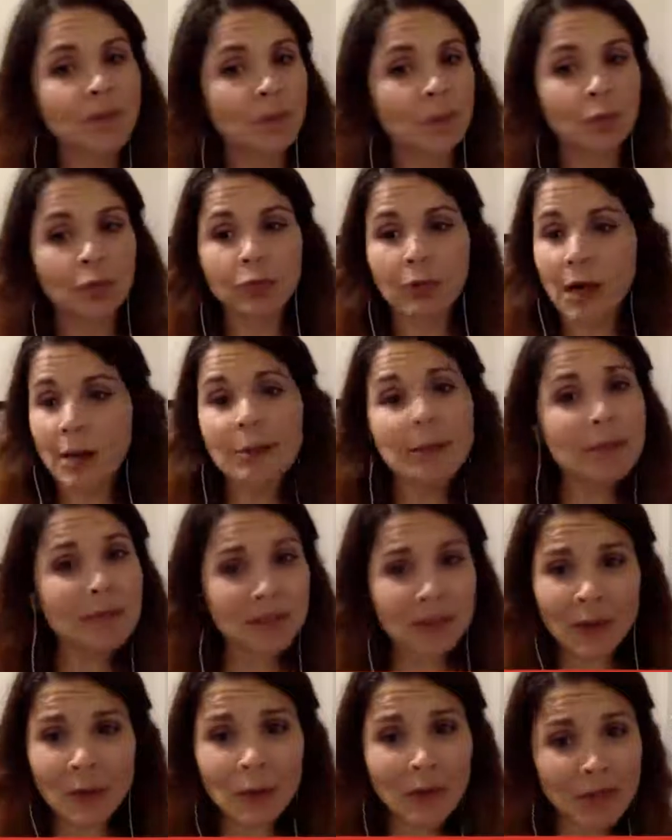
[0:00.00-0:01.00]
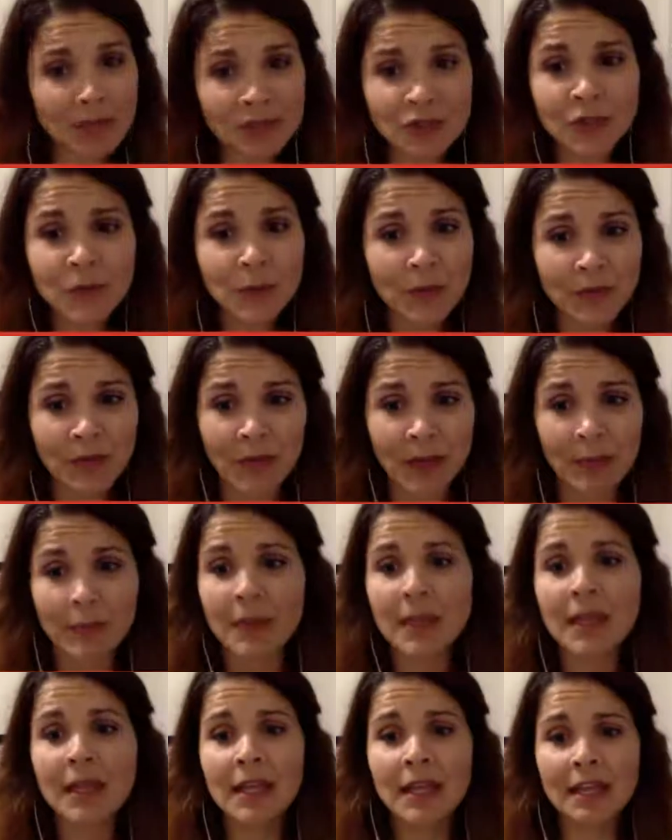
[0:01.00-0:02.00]
probably don't want to shoot with them
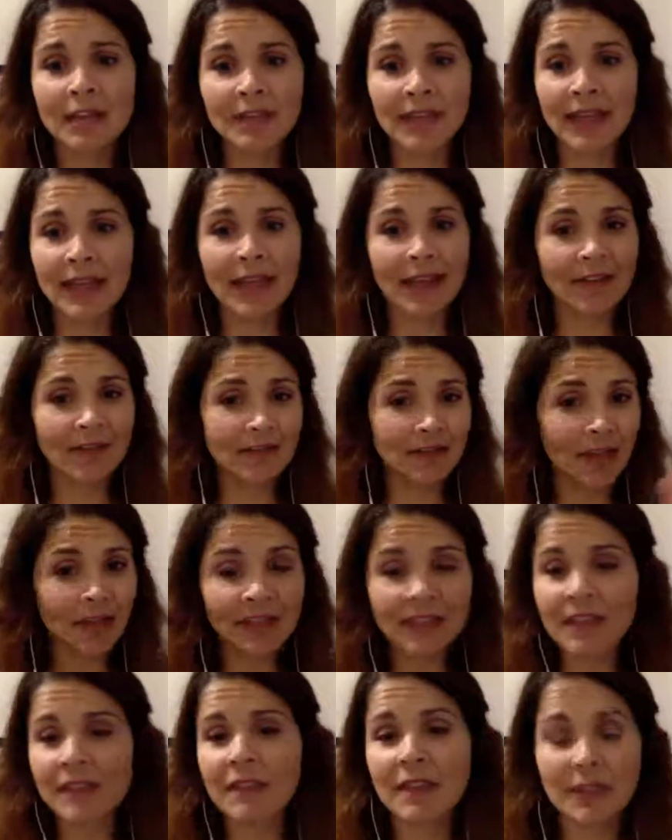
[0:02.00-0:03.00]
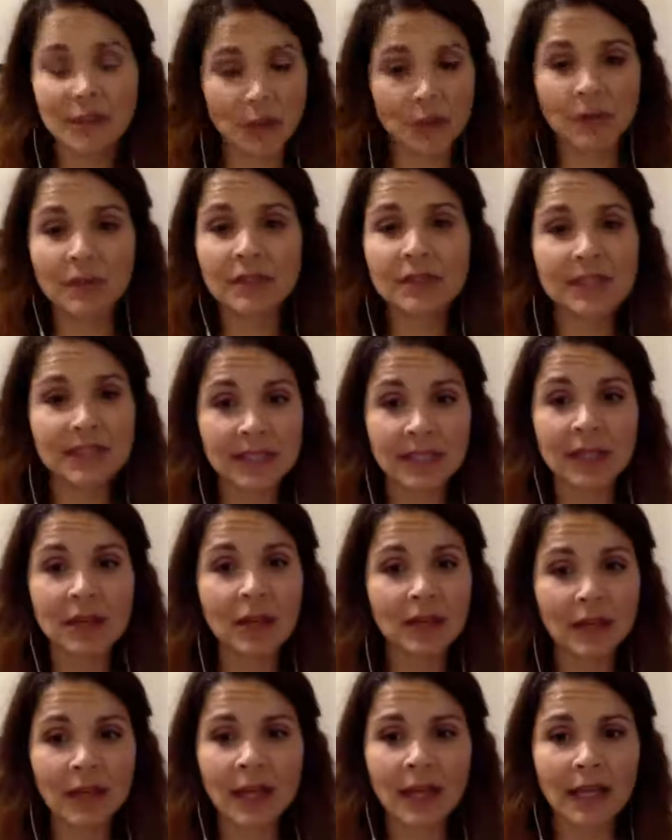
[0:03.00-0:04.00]
if they have nothing that you can see
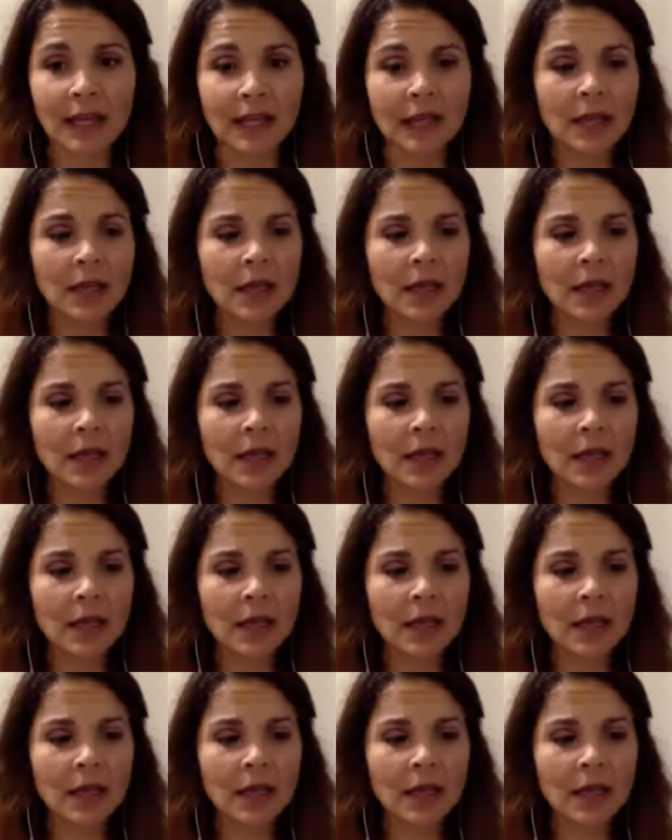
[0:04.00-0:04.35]
online.